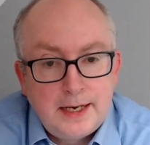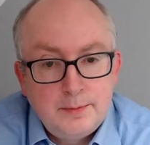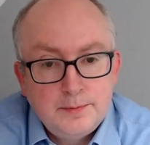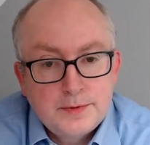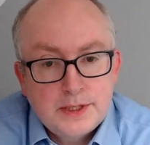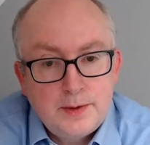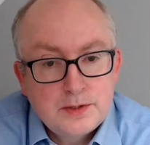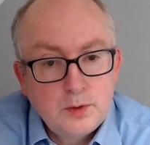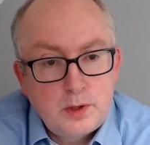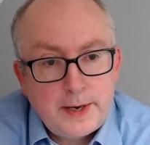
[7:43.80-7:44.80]
So it's
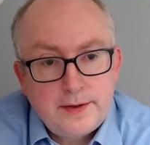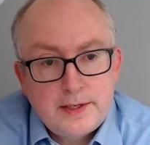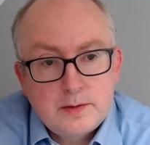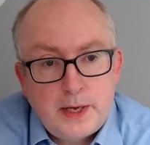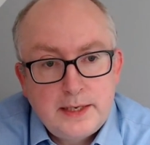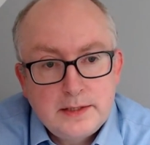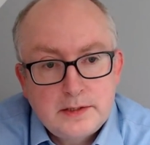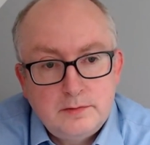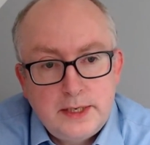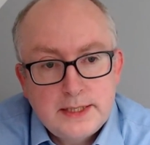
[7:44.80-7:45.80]
all about this balance
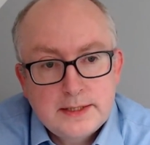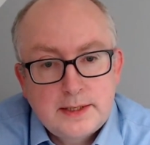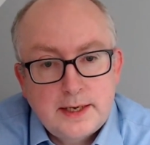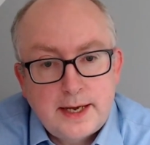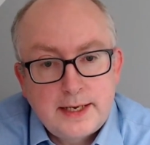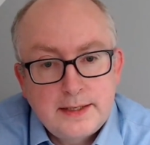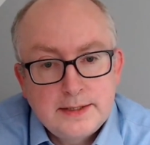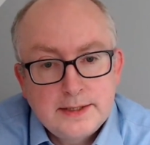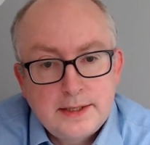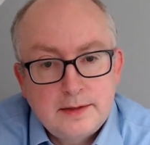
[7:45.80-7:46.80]
of risk and
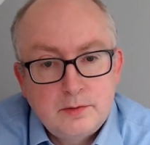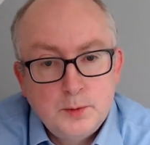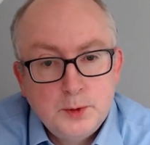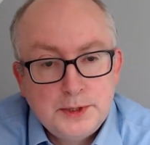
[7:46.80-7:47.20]
reward.